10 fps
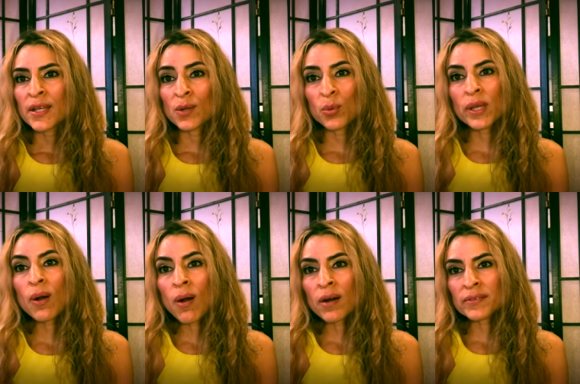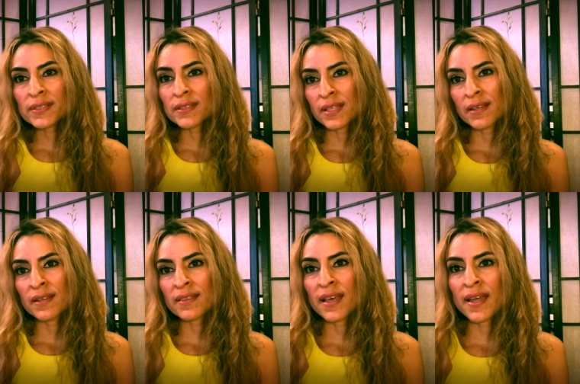You know, we often
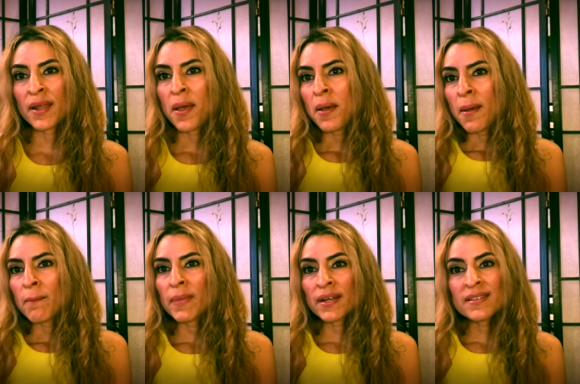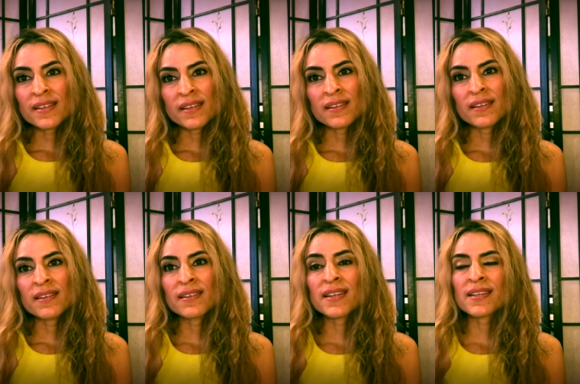think that
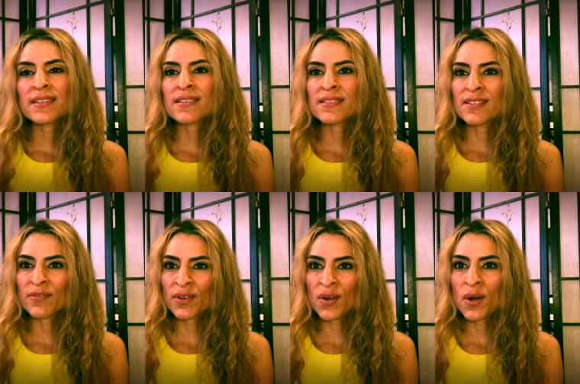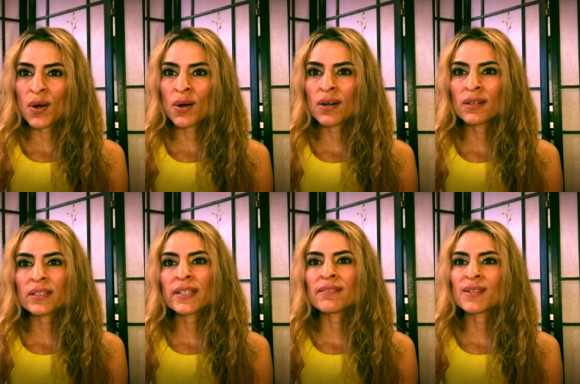meditating is
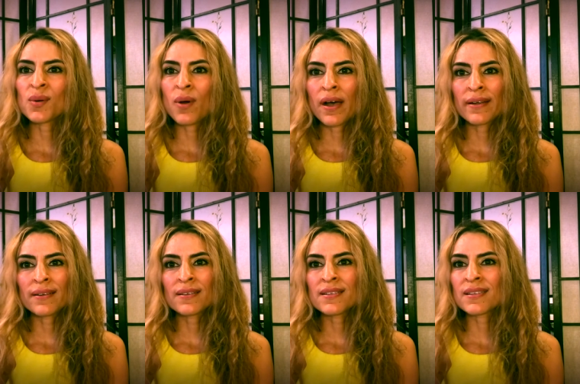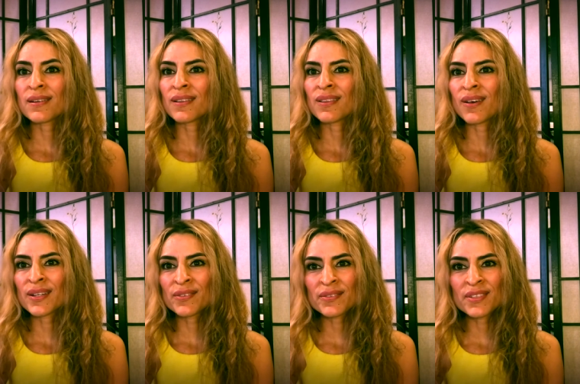difficult, it requires a
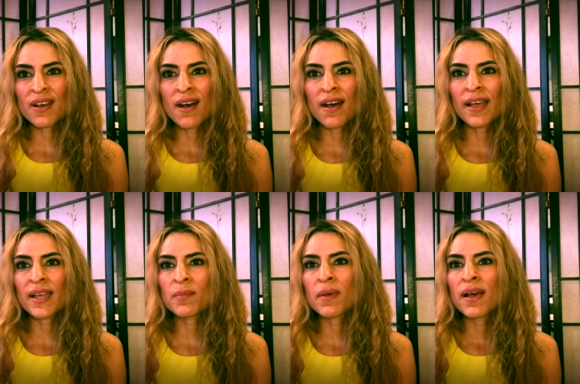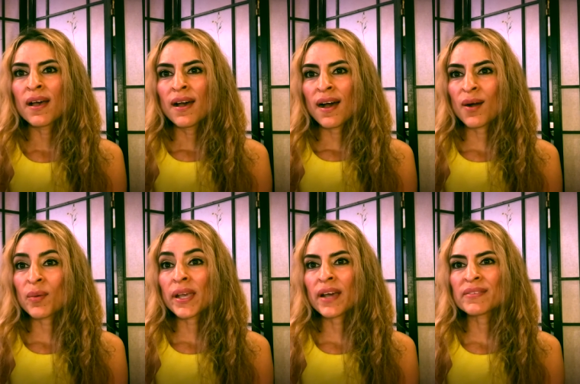lot of time,
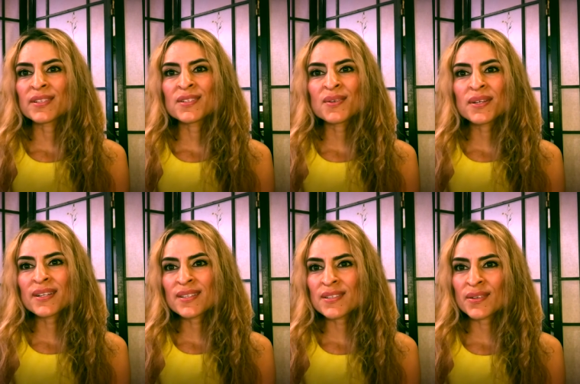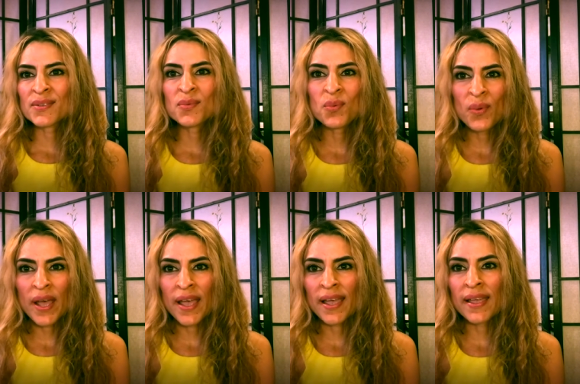uh, we have to do it a certain
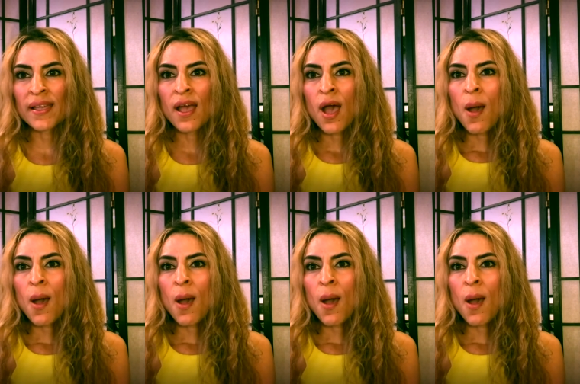way.